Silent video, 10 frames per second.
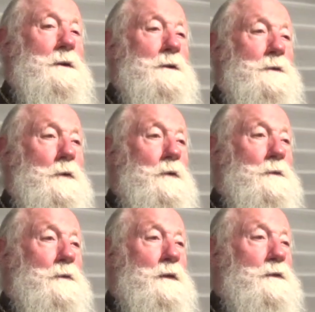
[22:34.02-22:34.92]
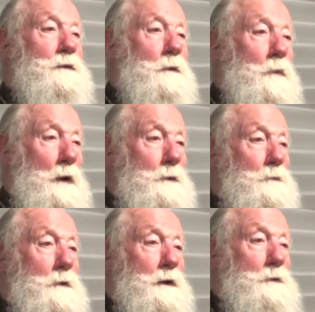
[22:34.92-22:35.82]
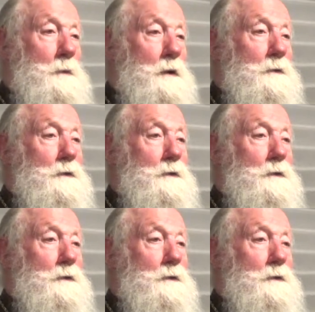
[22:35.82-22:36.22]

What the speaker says: So this is a wonderful experience.